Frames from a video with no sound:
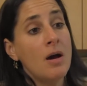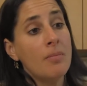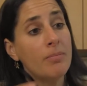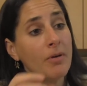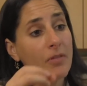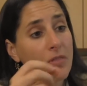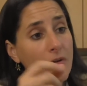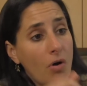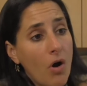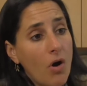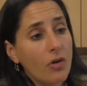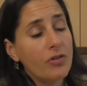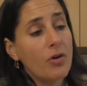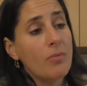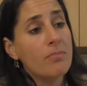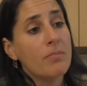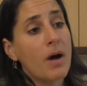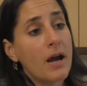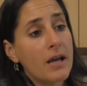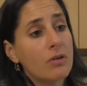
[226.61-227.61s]
but they're also
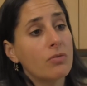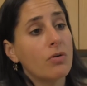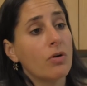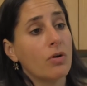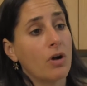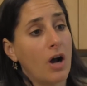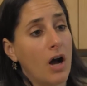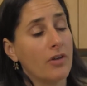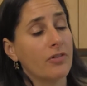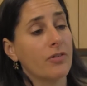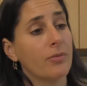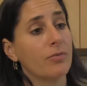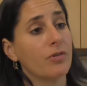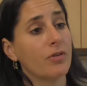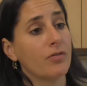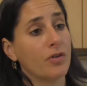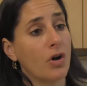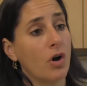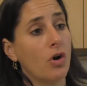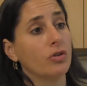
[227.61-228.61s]
microcosms
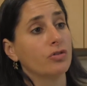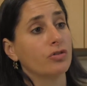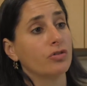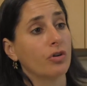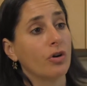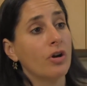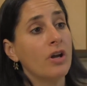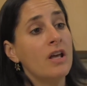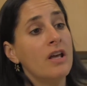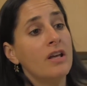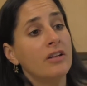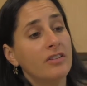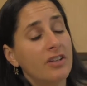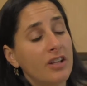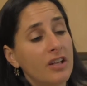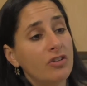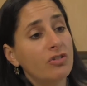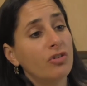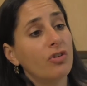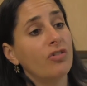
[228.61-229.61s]
of culture.
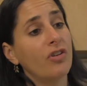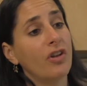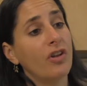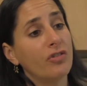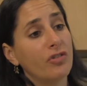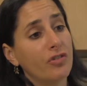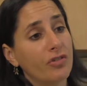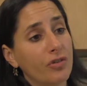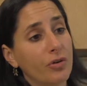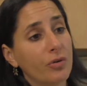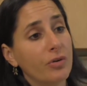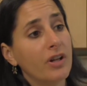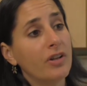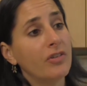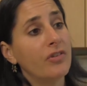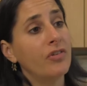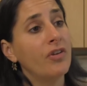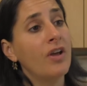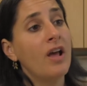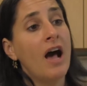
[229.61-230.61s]
Teachers and
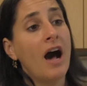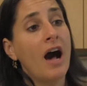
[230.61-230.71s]
students